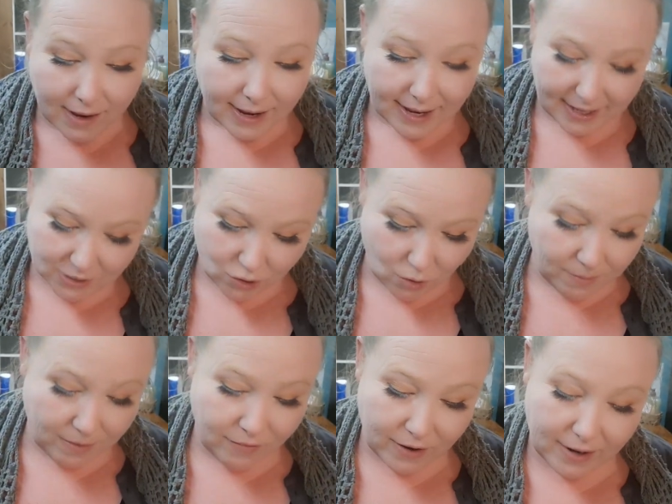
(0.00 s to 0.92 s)
It's going to
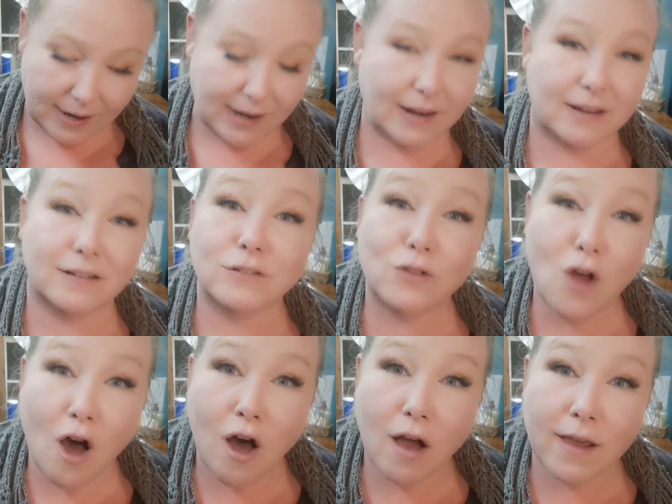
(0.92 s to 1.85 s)
be very
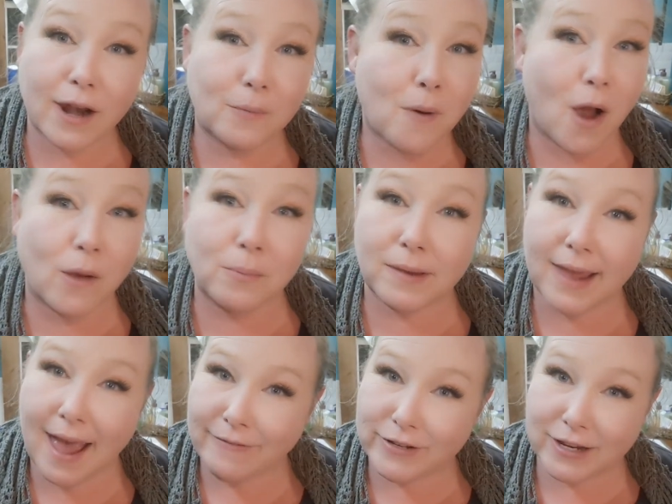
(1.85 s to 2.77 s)
long. It'll probably
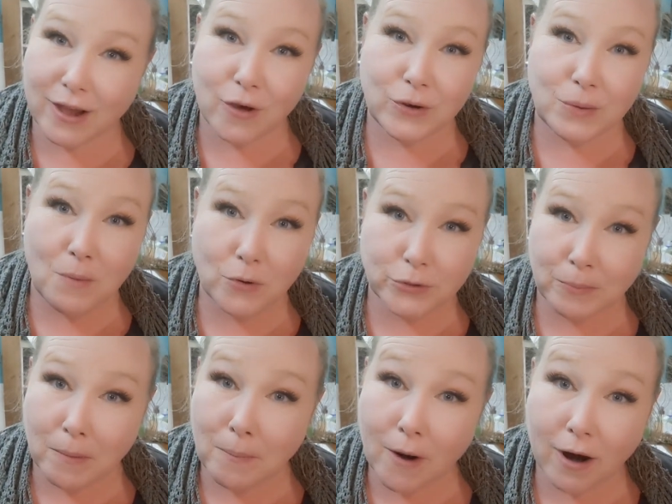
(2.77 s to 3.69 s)
have to go to
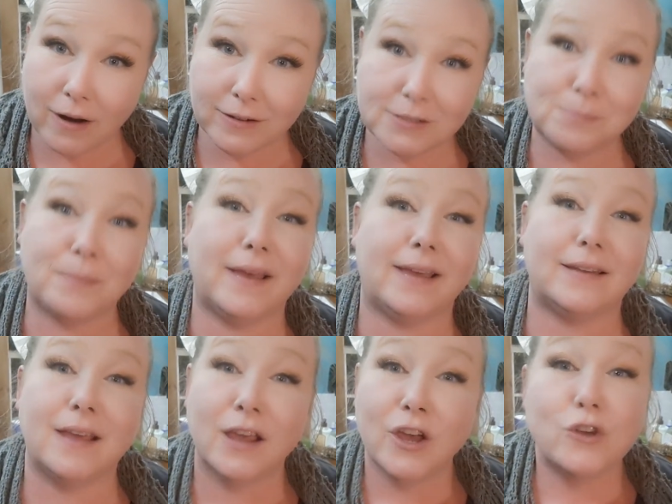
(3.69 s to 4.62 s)
multiple parts,
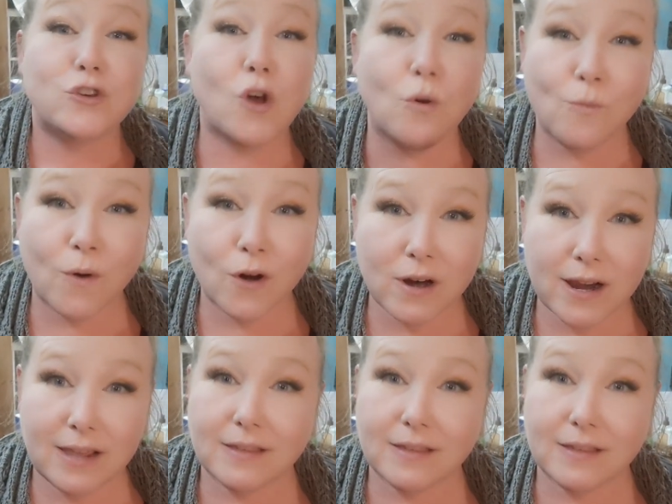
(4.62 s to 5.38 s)
but don't worry.